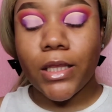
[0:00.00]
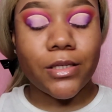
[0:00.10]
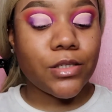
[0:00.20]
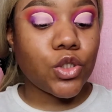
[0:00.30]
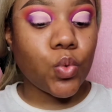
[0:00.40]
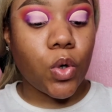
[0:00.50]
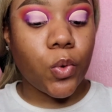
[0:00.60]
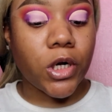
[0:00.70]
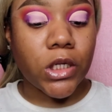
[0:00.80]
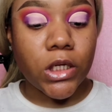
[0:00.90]
This is what
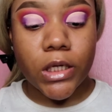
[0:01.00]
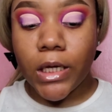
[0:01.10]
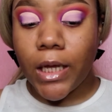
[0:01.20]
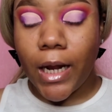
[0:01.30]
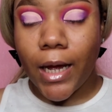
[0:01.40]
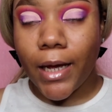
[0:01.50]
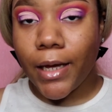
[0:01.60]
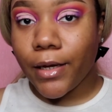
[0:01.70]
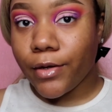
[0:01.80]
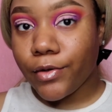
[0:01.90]
we're looking
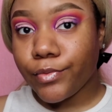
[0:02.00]
like.